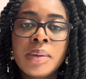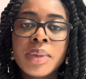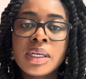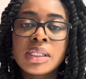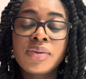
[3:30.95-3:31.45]

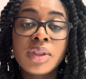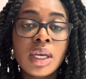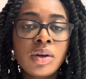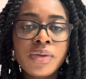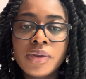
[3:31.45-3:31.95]
Because if they
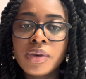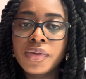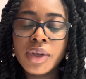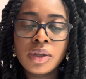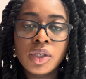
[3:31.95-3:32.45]
don't feel
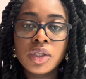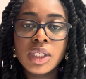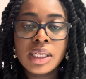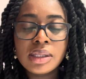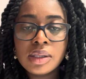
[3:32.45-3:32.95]
fulfilled,
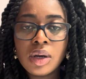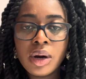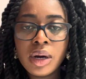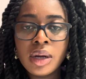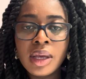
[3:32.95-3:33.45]
chances
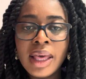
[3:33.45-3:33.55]
are